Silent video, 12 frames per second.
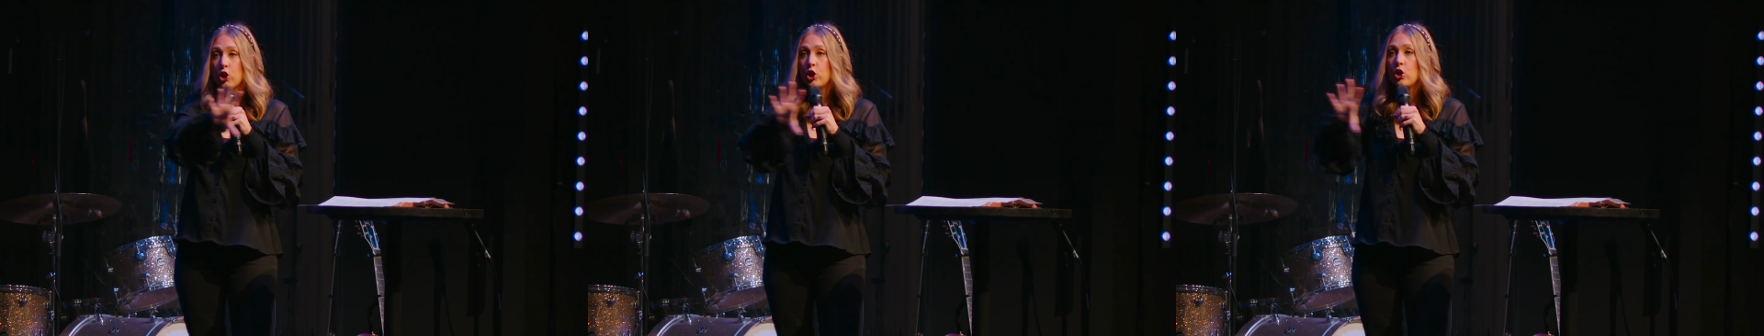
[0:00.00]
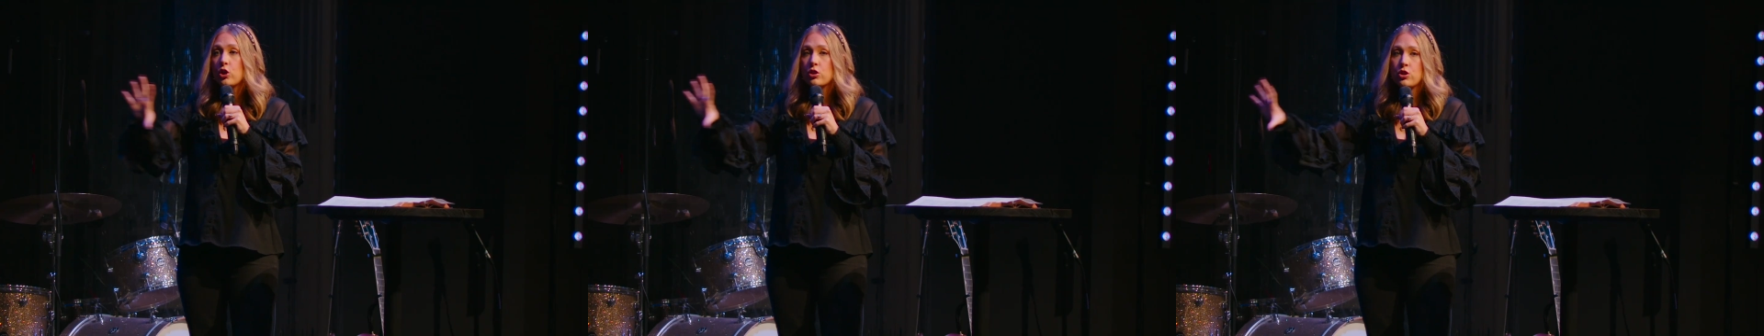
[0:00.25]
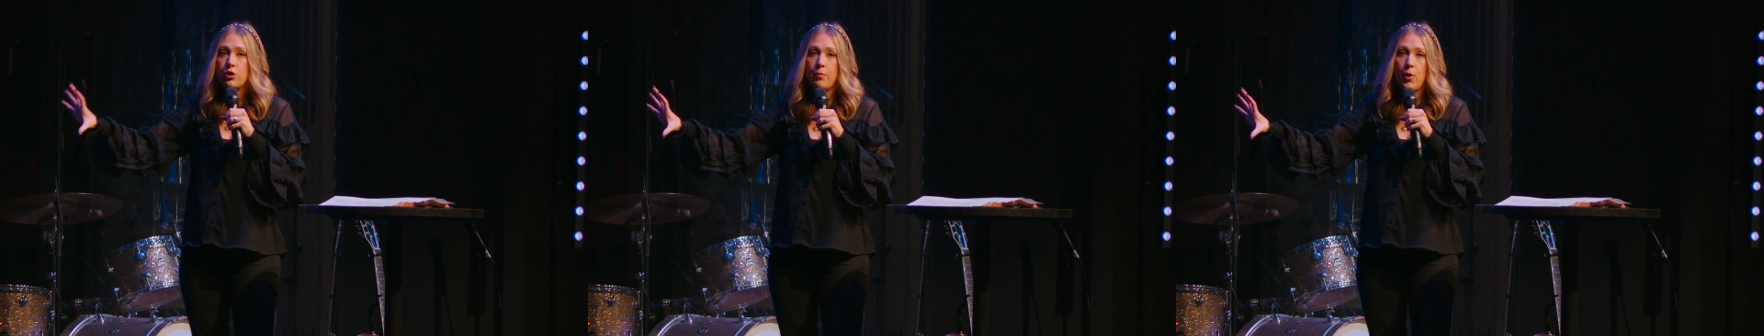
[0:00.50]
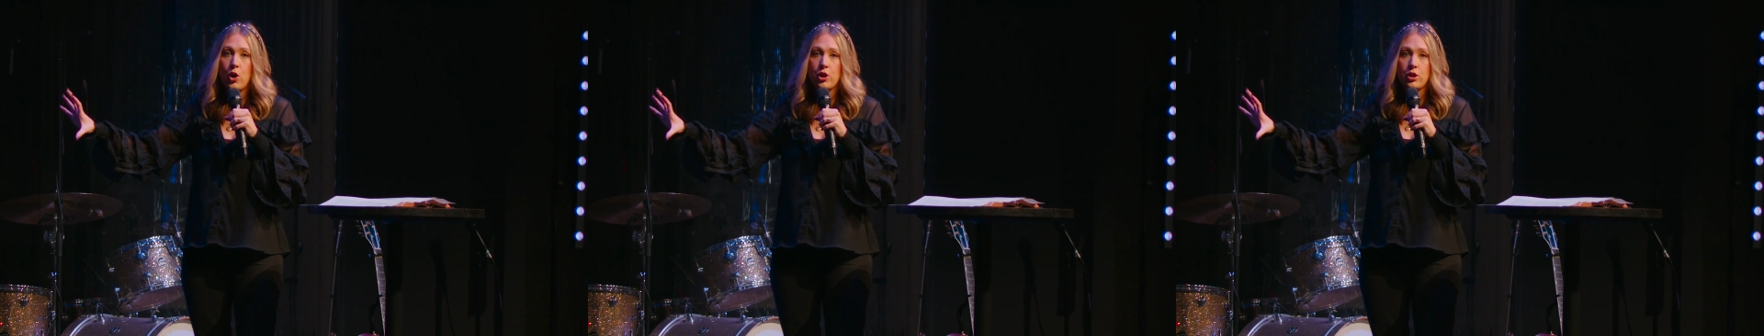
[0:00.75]
looked the
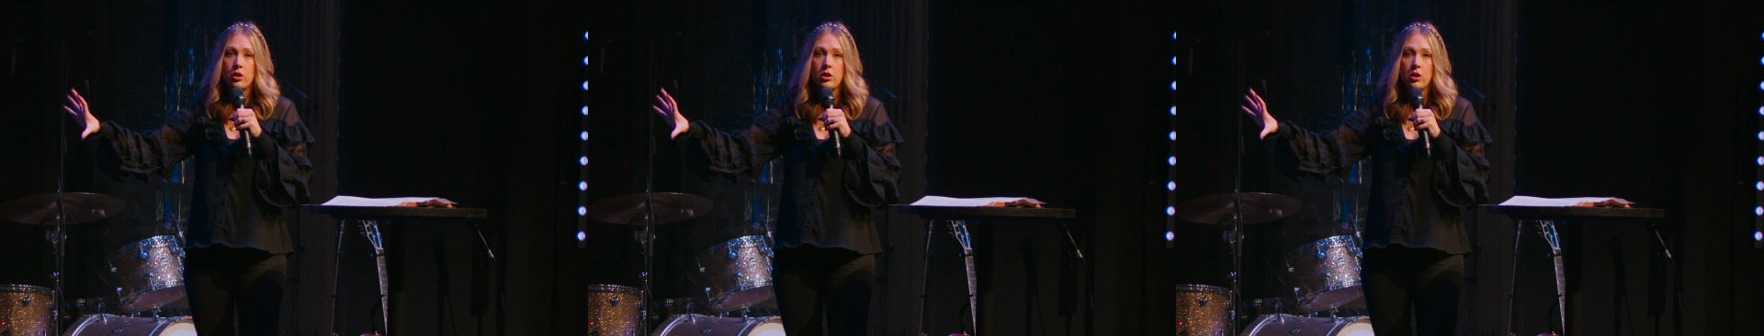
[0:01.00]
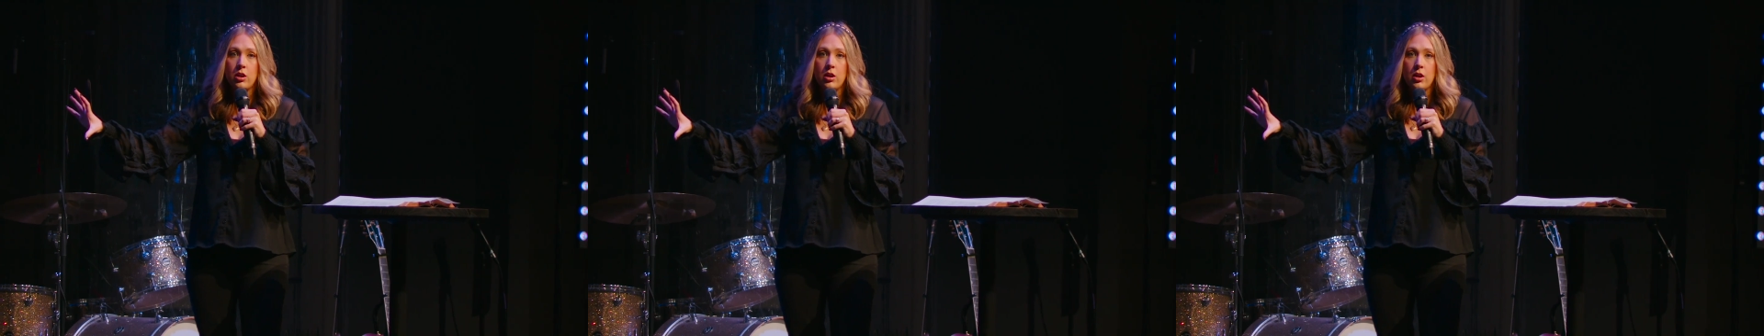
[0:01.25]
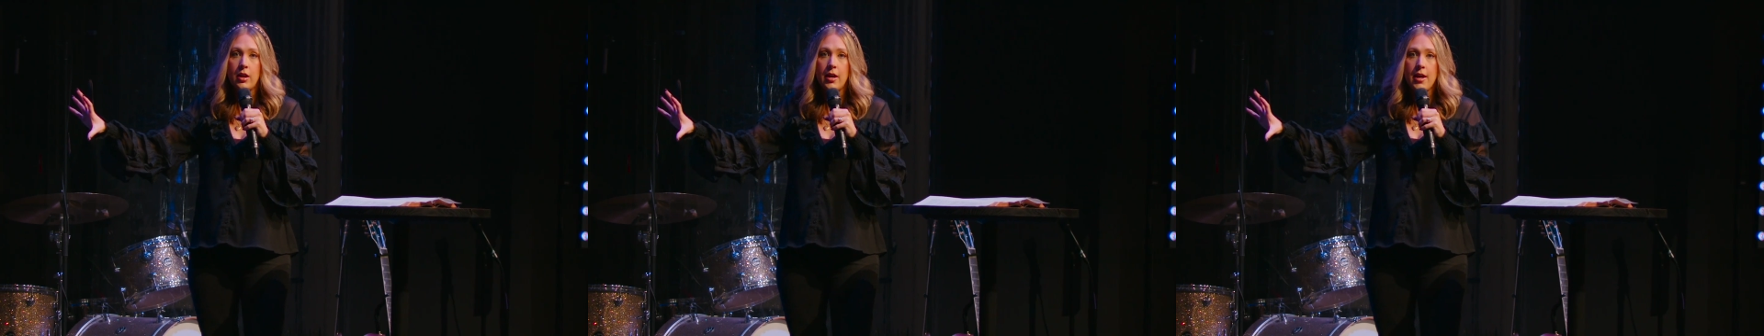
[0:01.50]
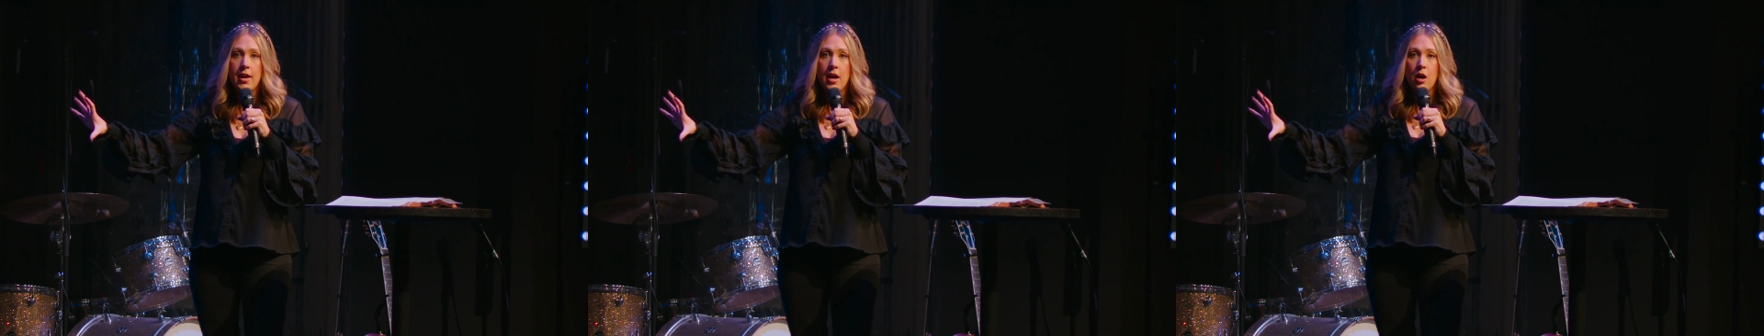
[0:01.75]
part,
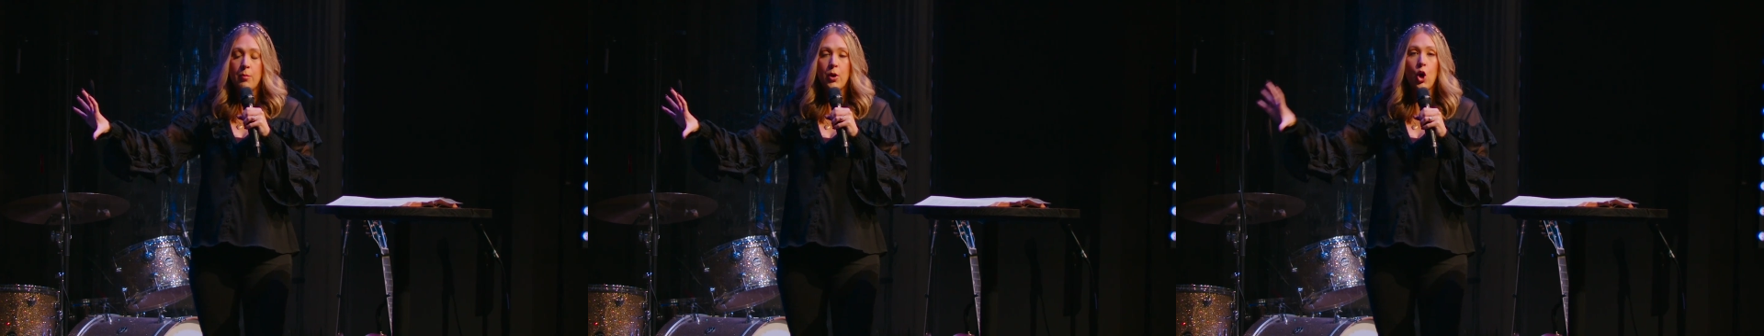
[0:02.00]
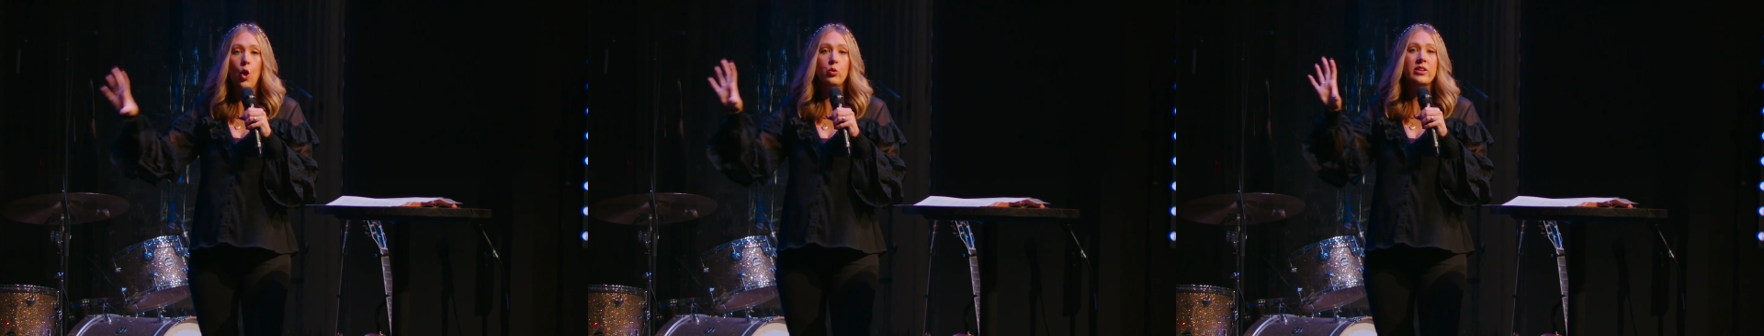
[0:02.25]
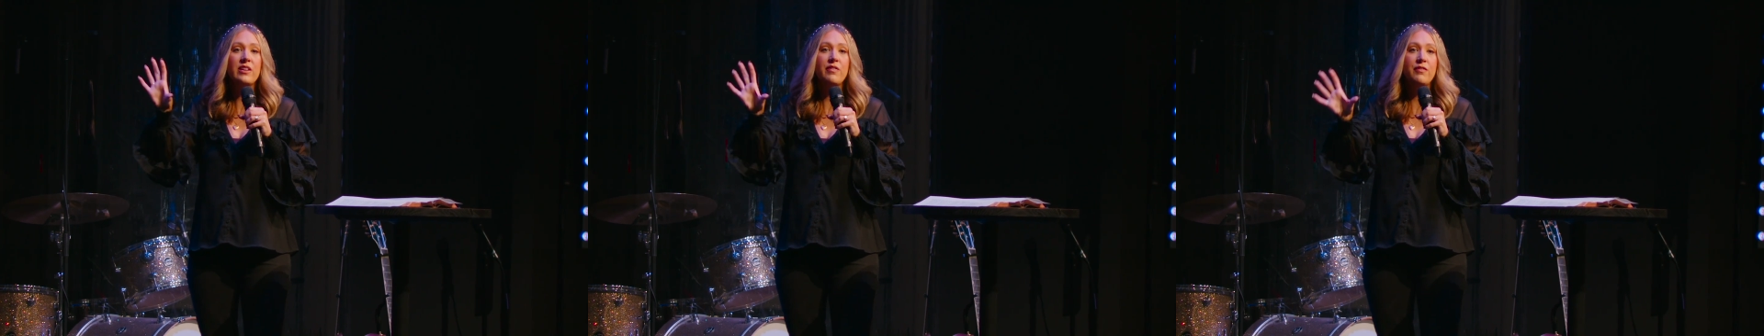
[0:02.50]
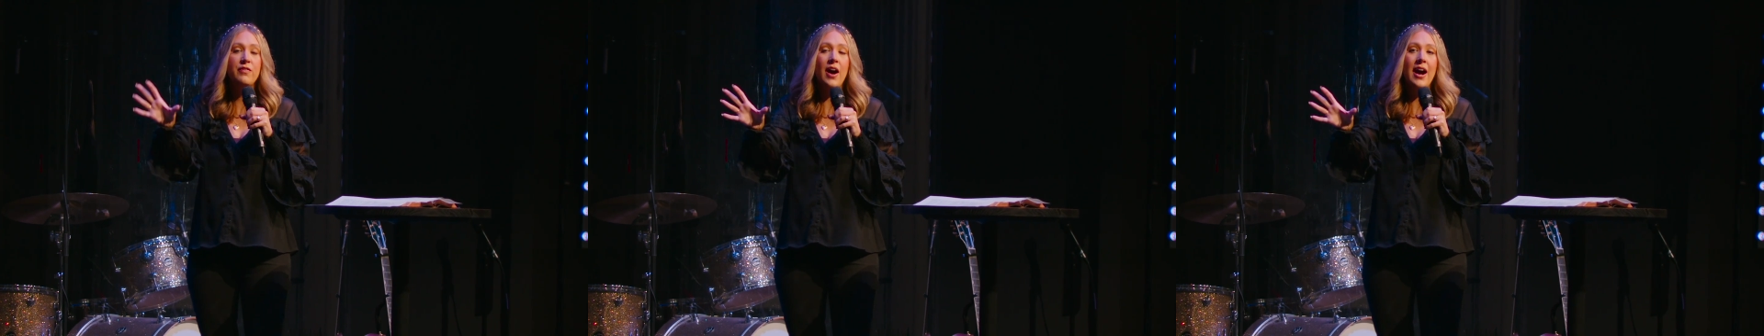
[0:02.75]
but only
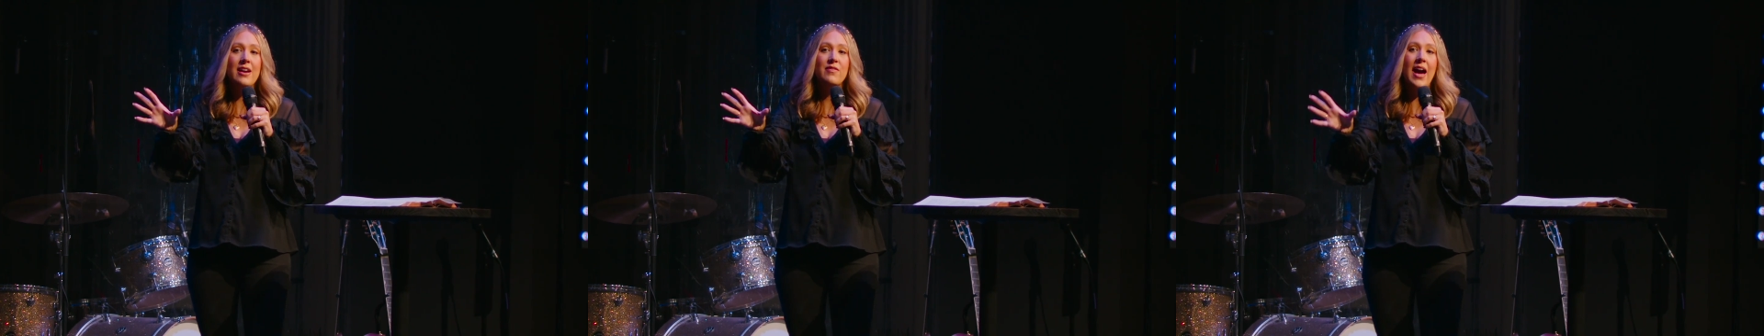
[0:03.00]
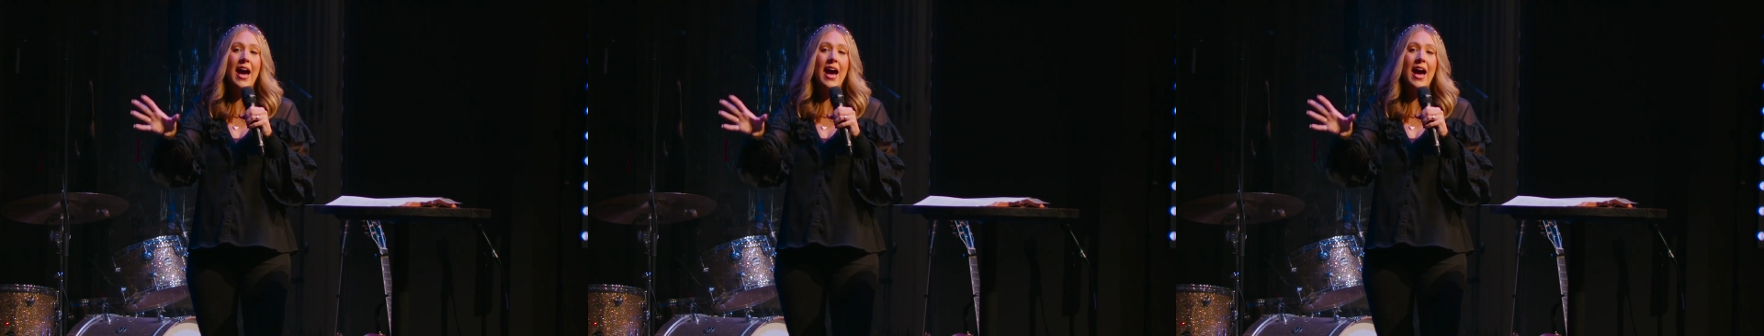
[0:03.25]
5